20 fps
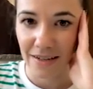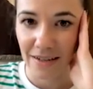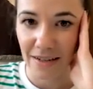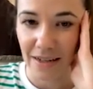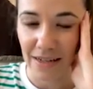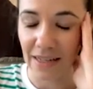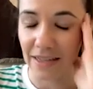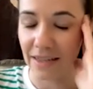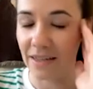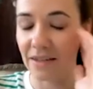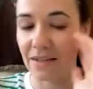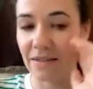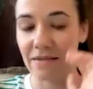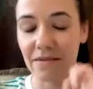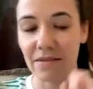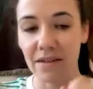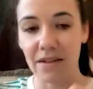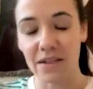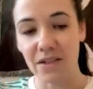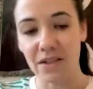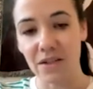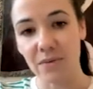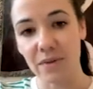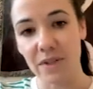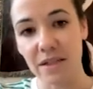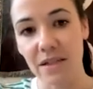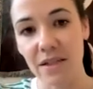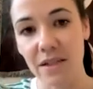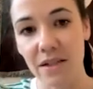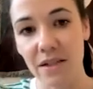And I think I just
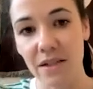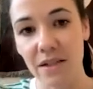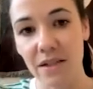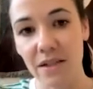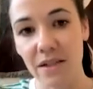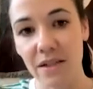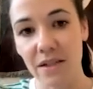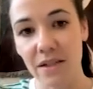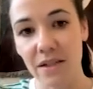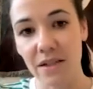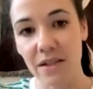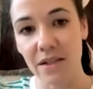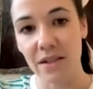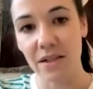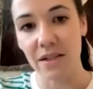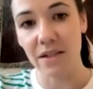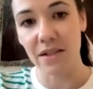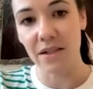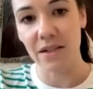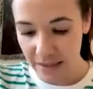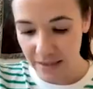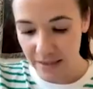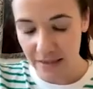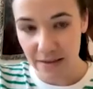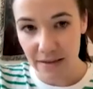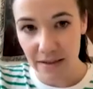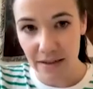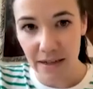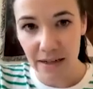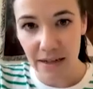want to see,
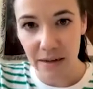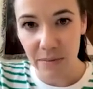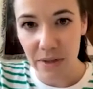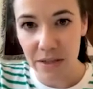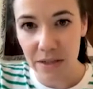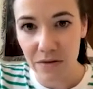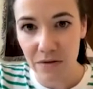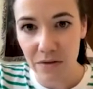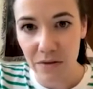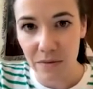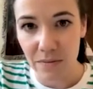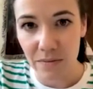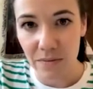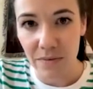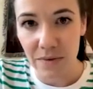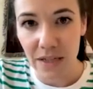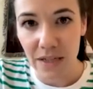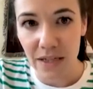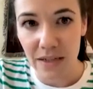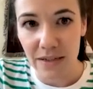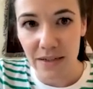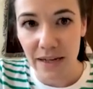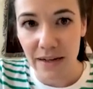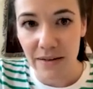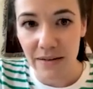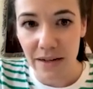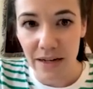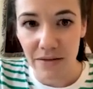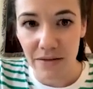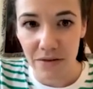this is an image from the
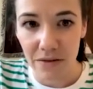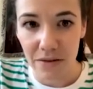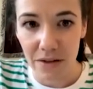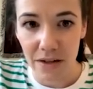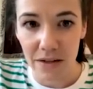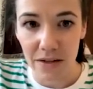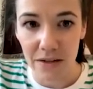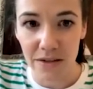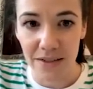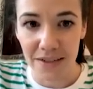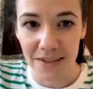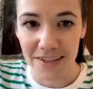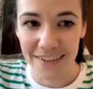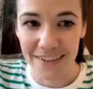Sarah Everard